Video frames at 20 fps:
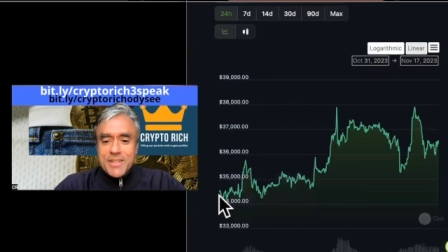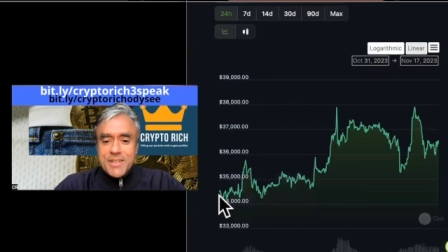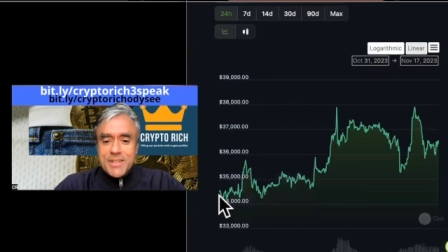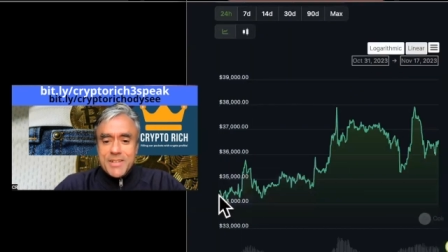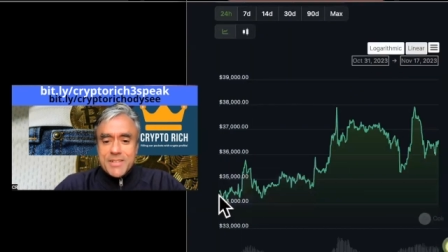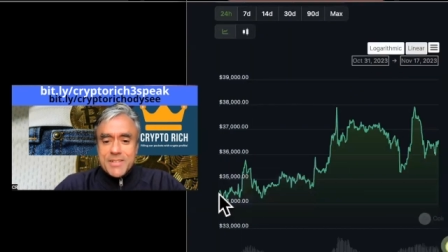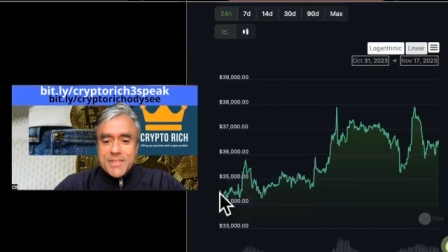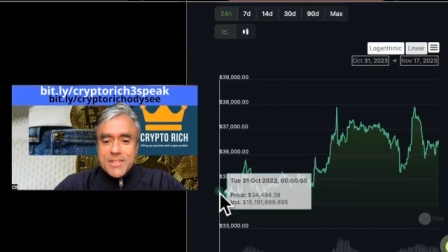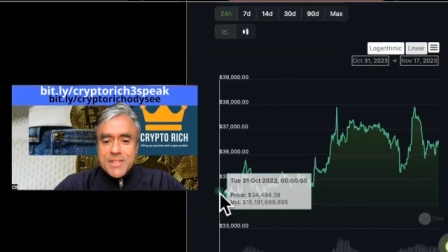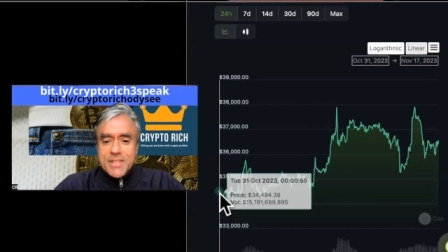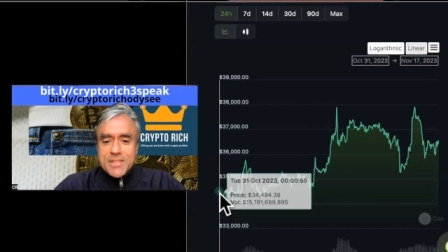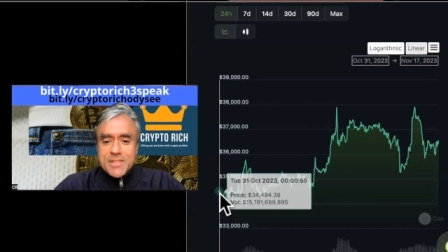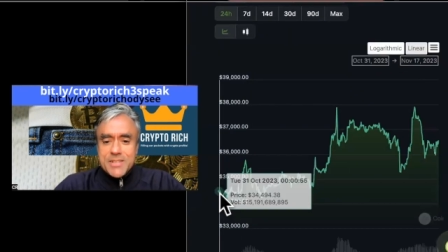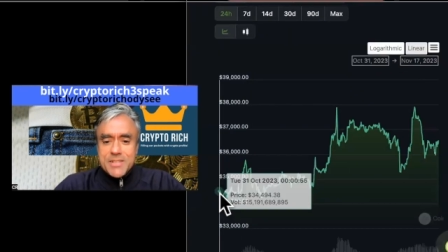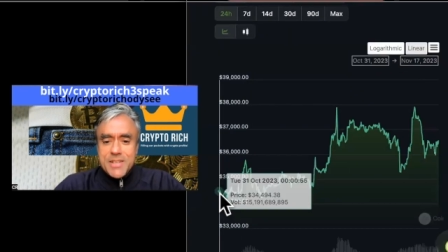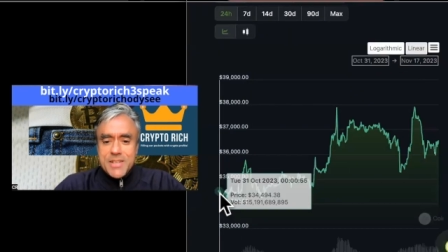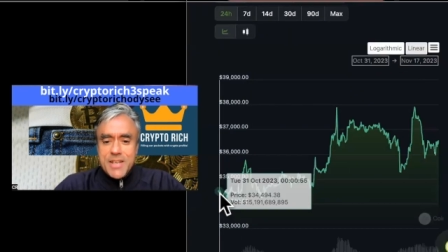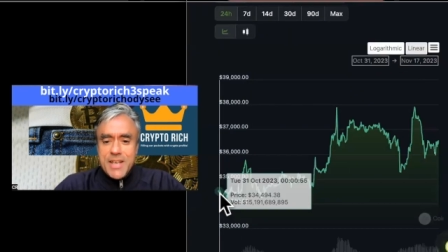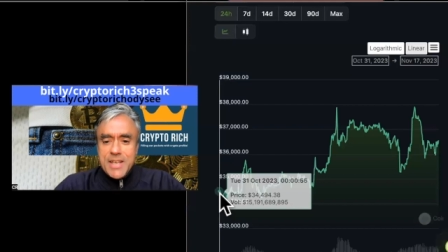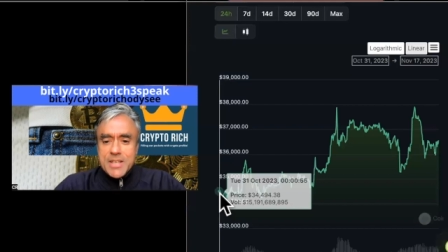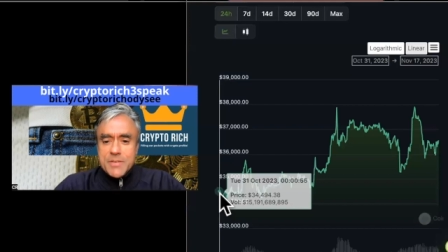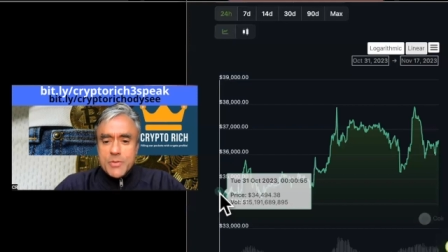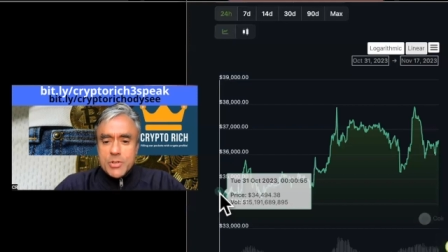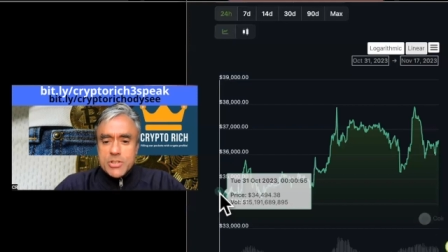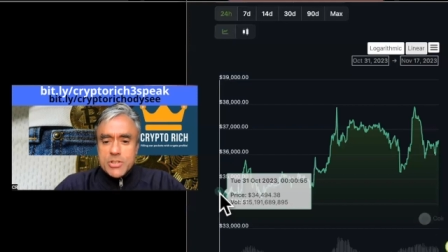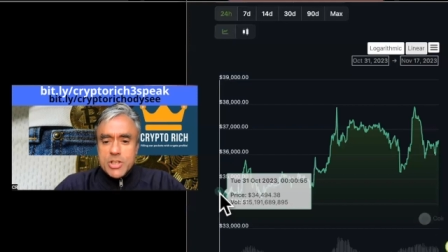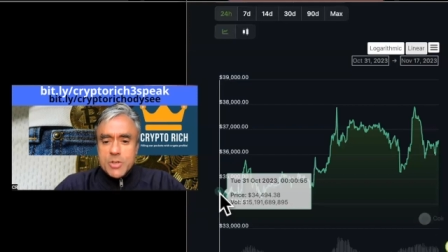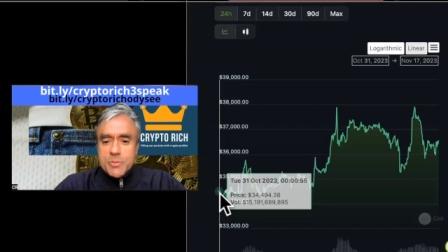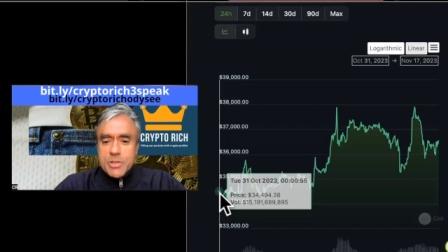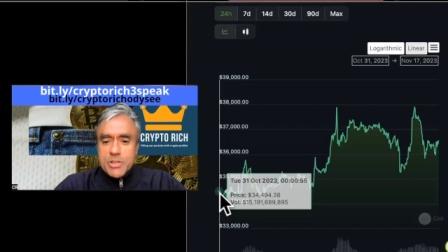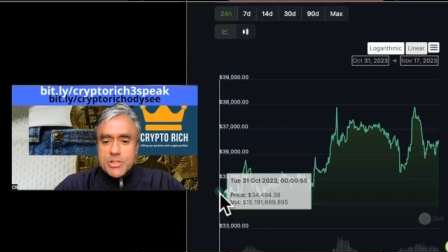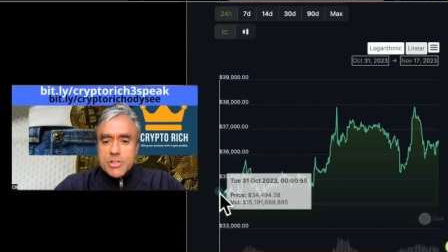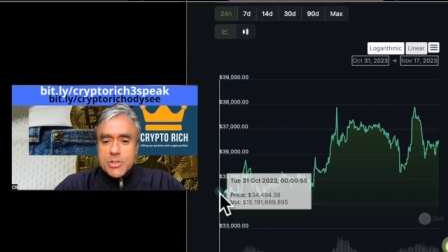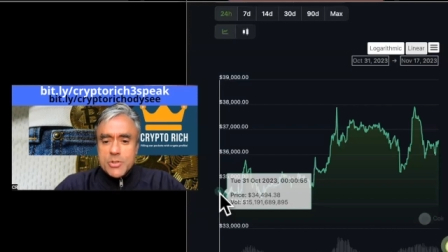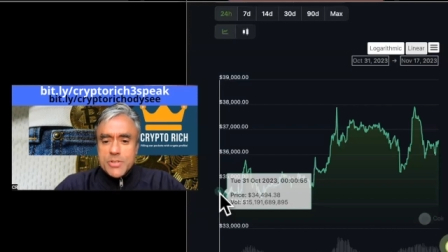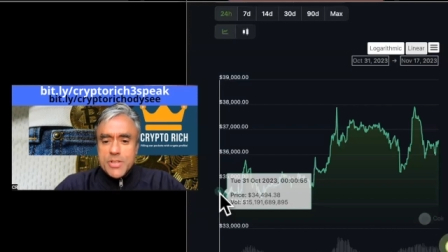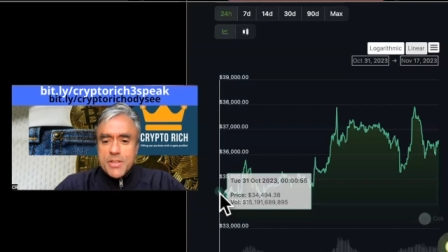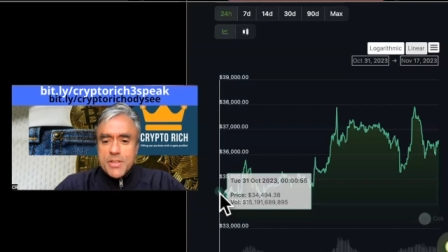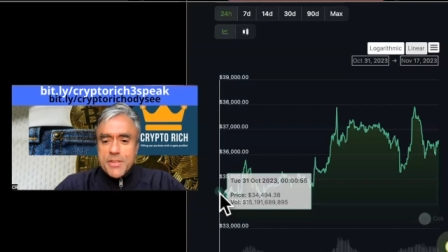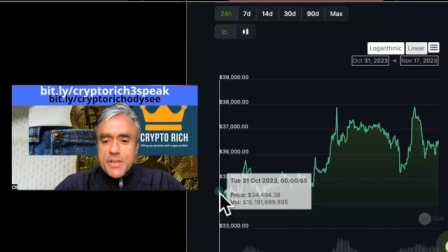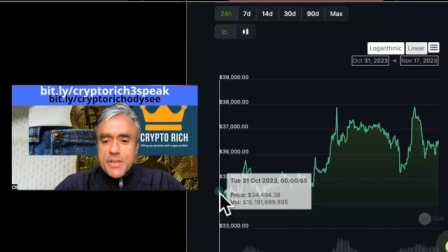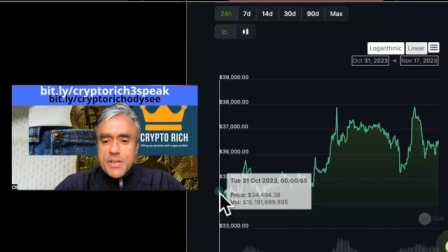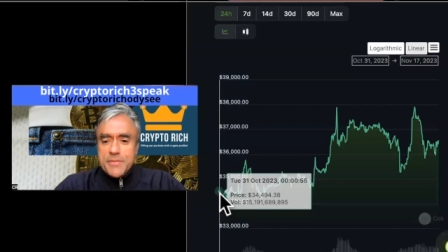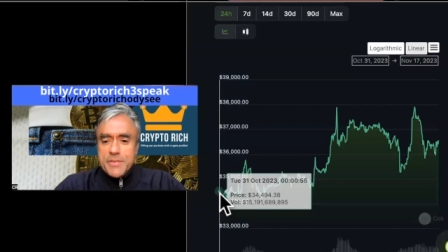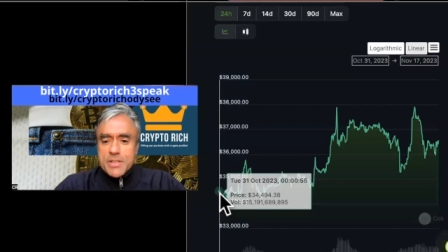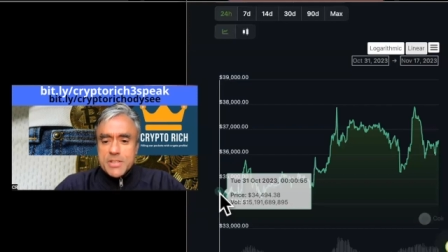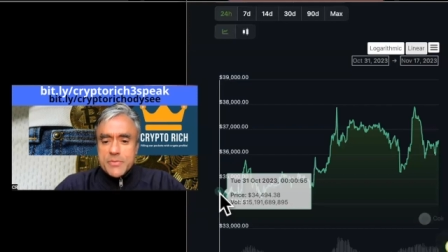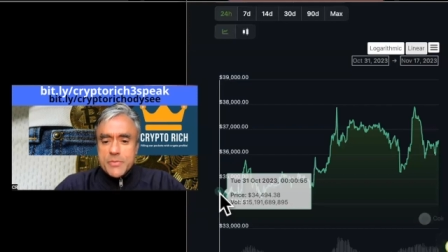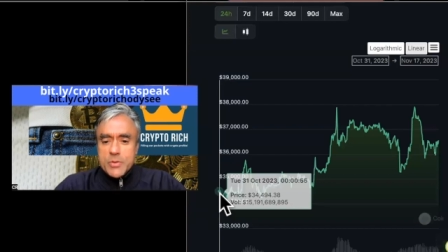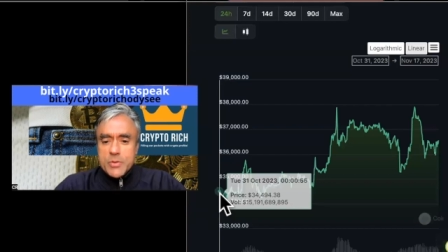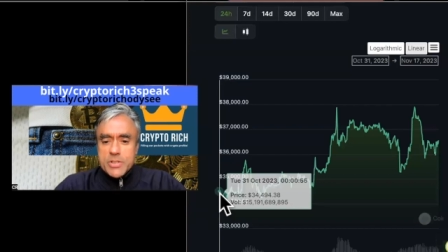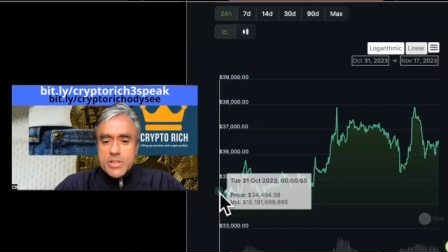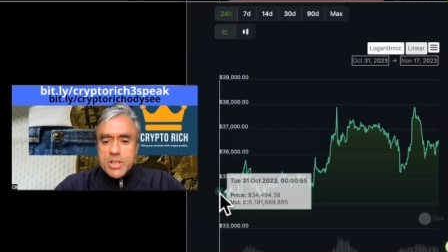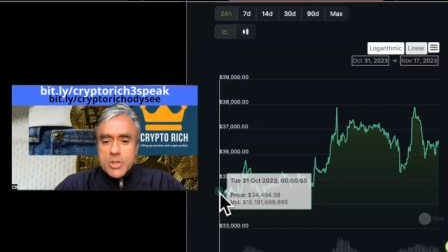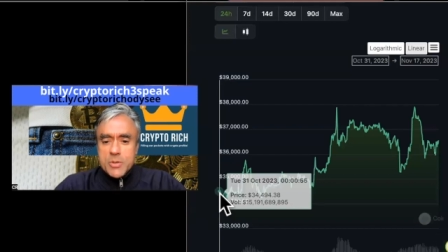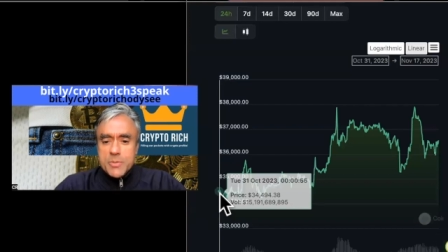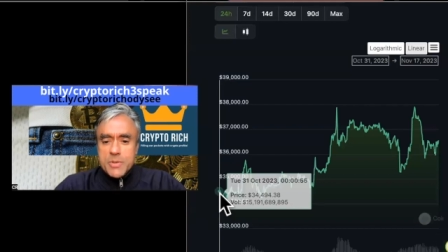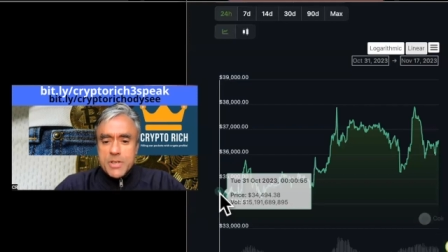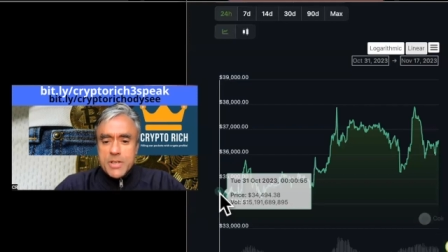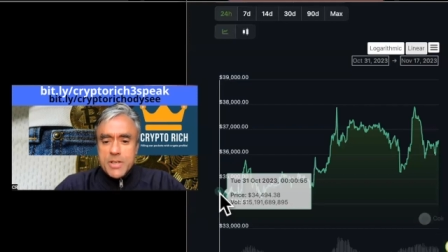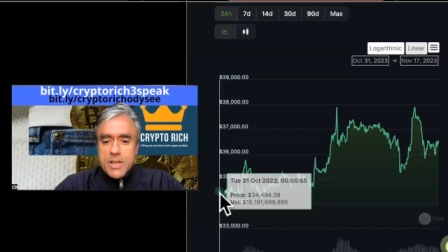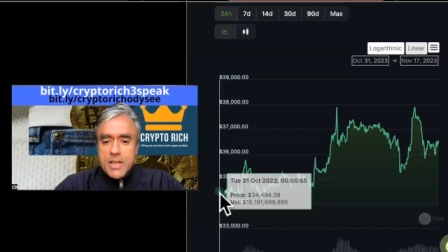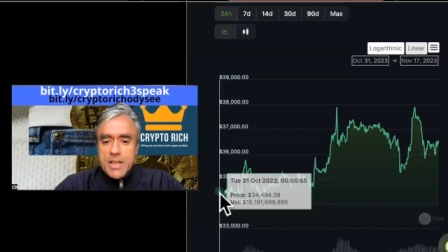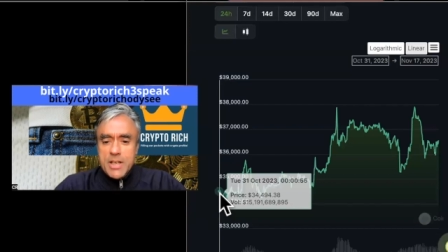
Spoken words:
since the end of October, Tuesday, 31st of October,